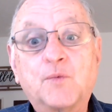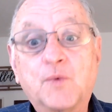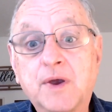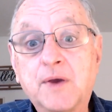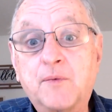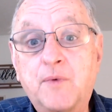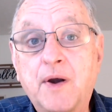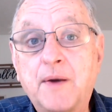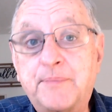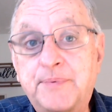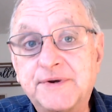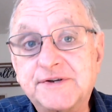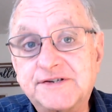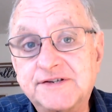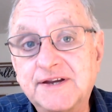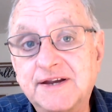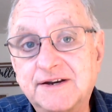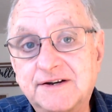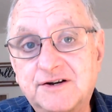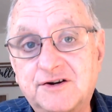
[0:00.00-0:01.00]
We
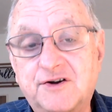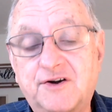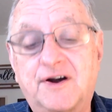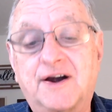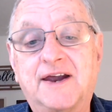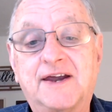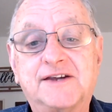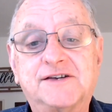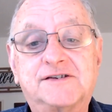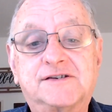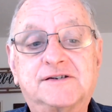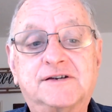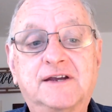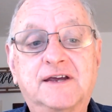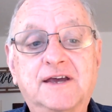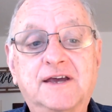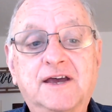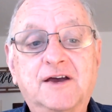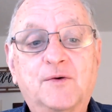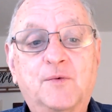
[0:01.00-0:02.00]
represent Christ.
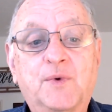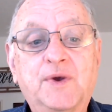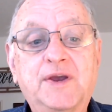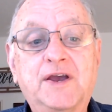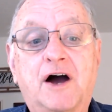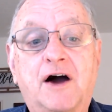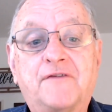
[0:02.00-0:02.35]
We